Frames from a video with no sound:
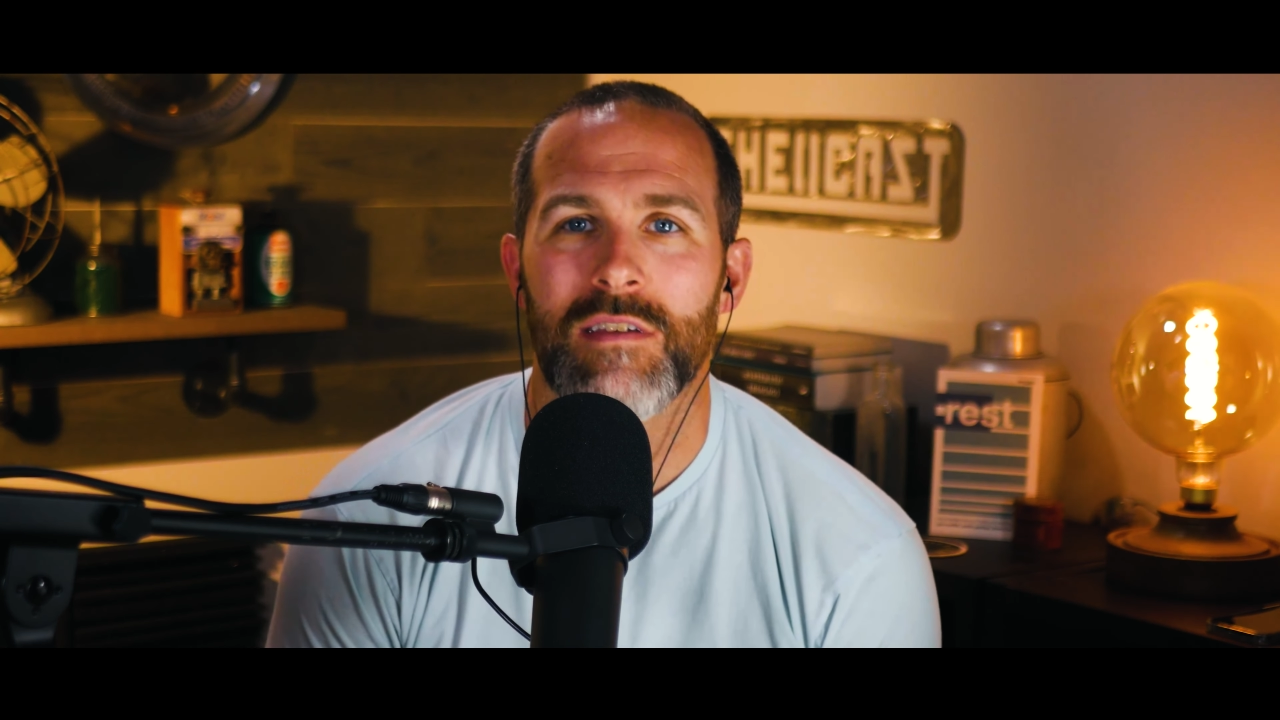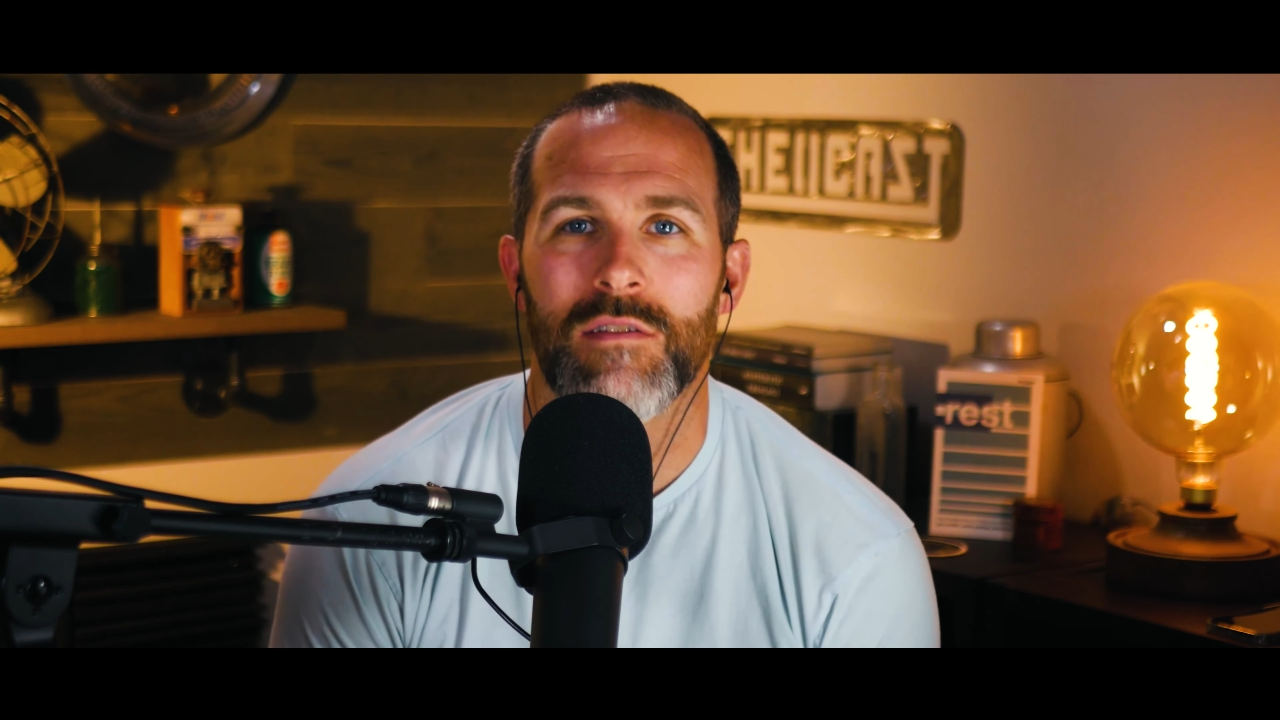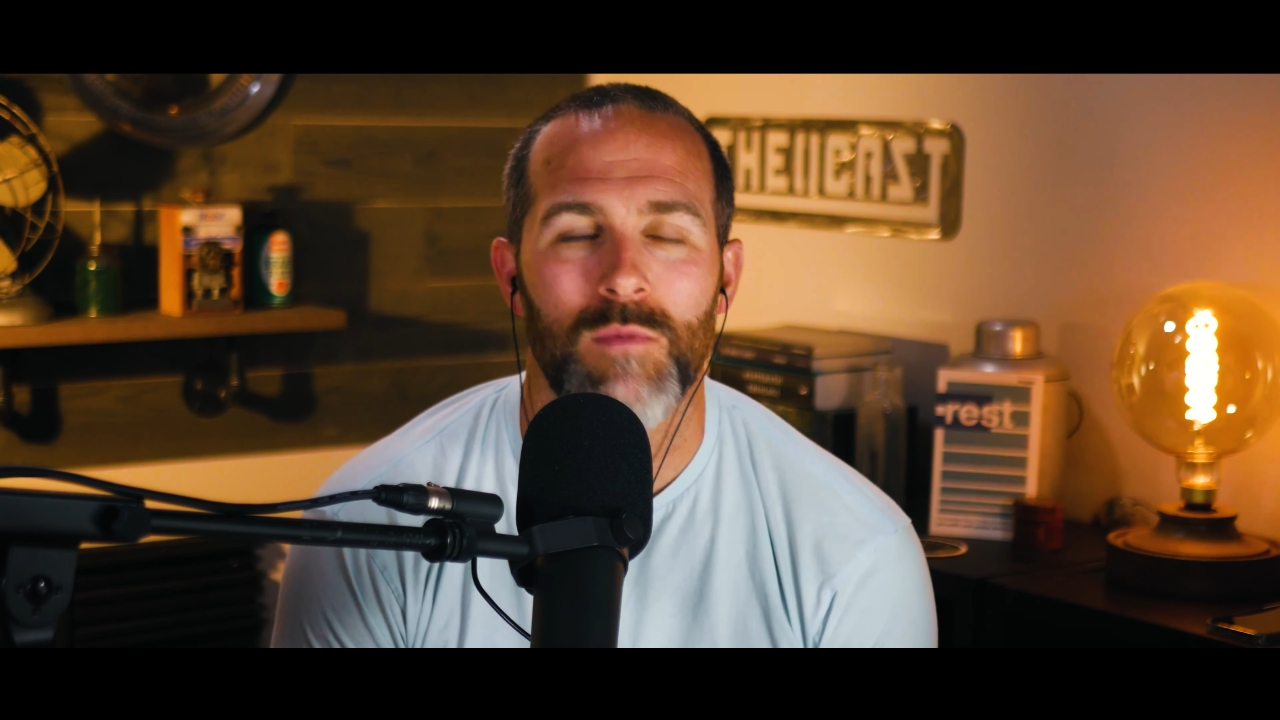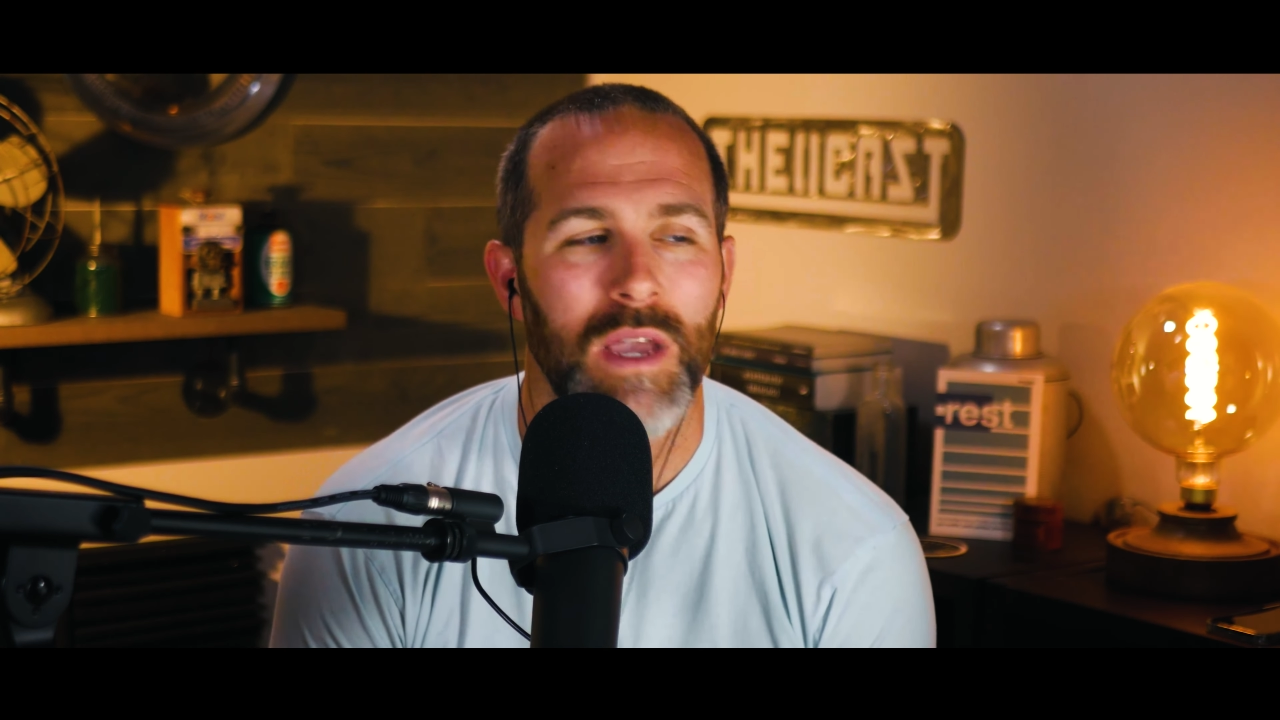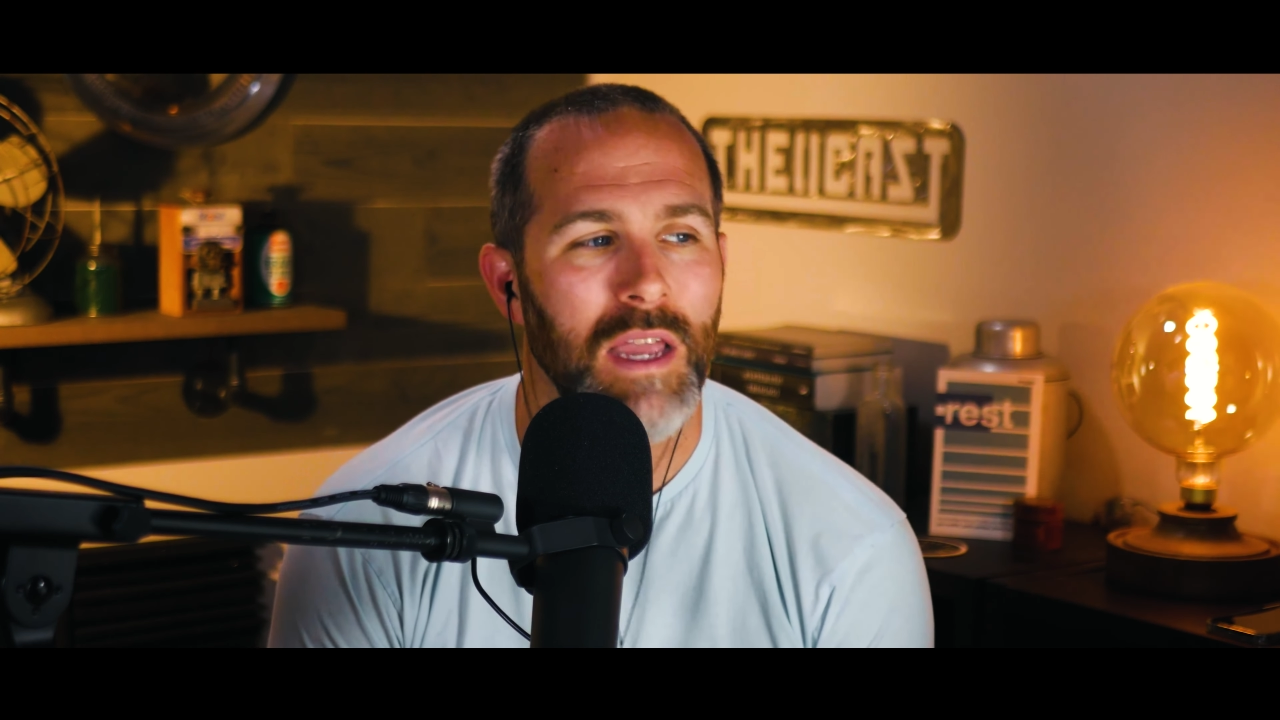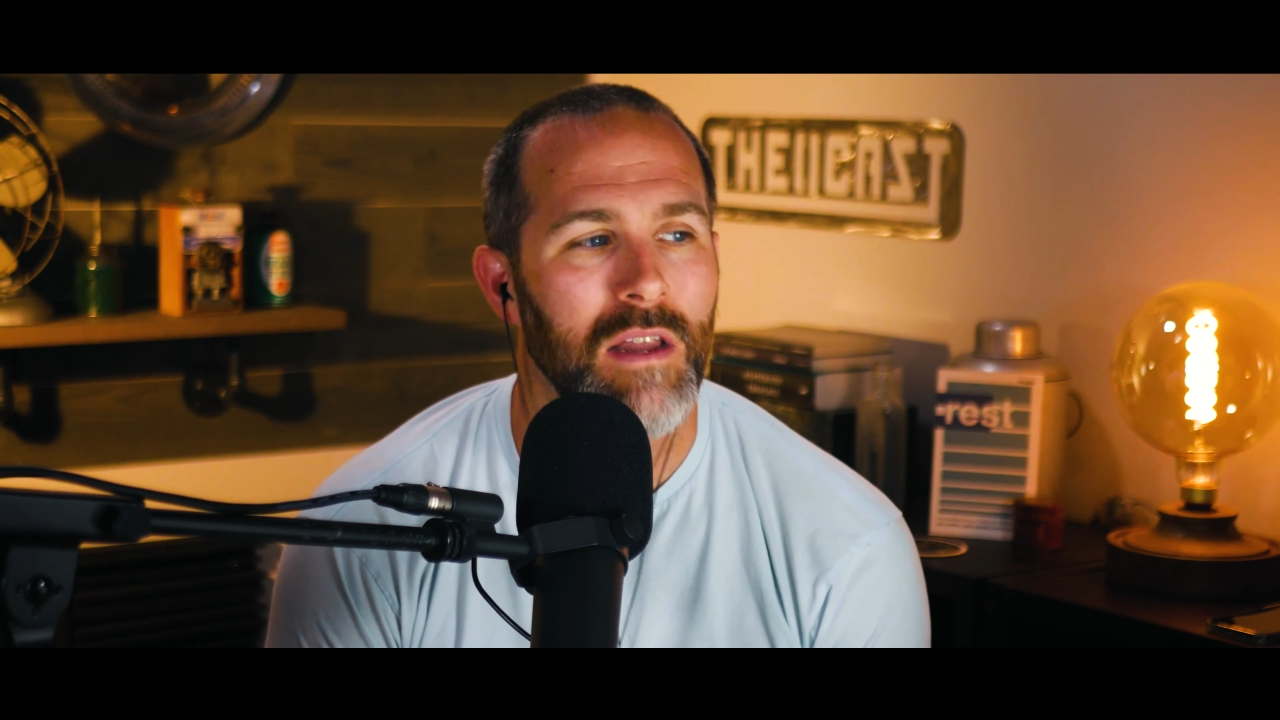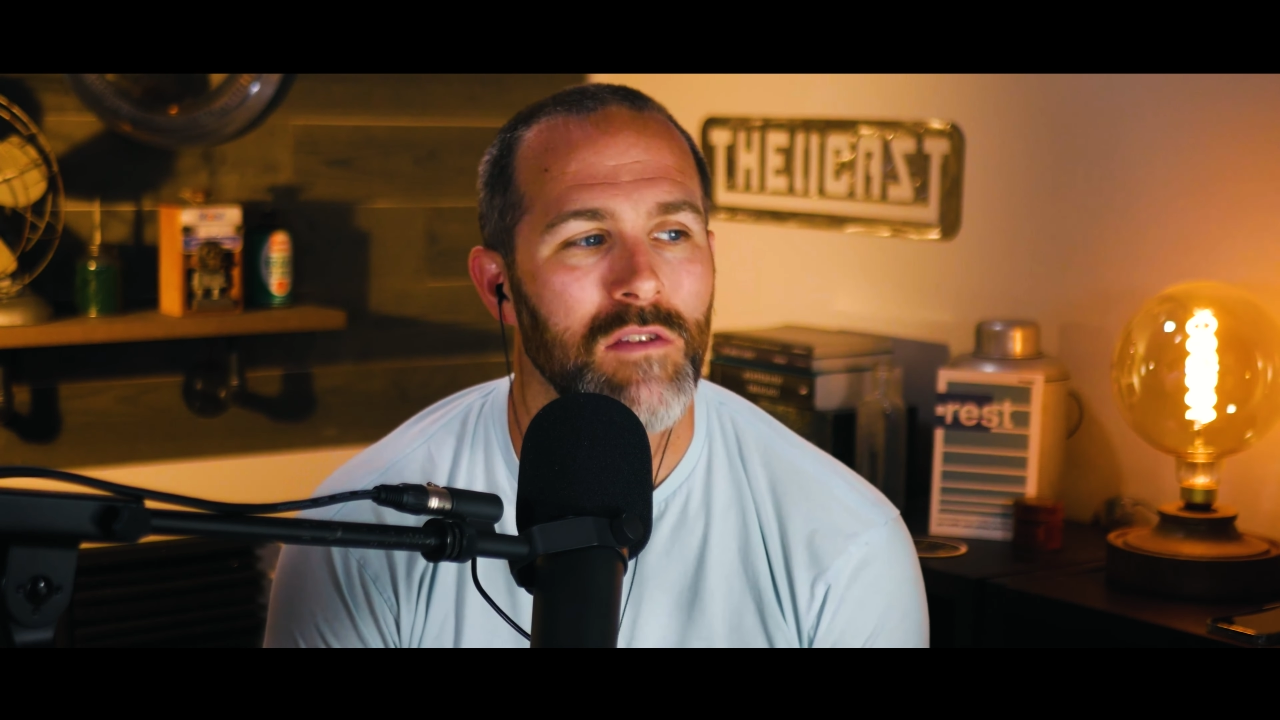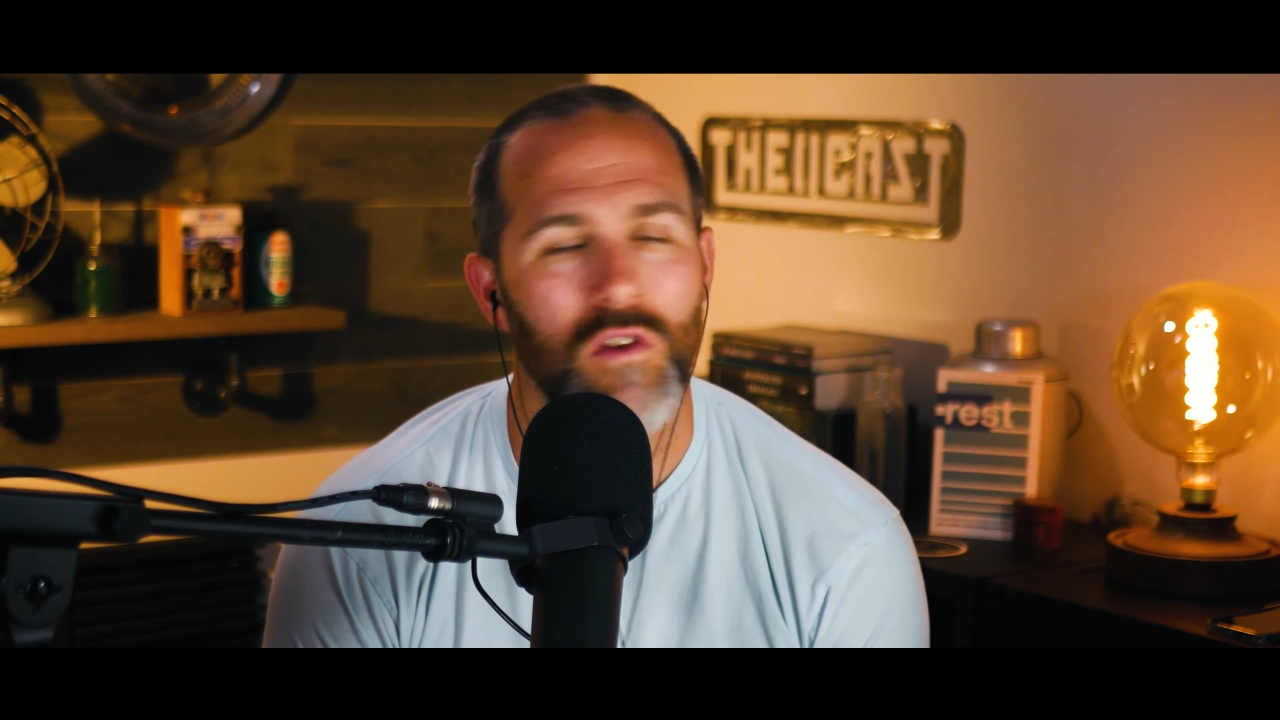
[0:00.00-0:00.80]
here's wickedness,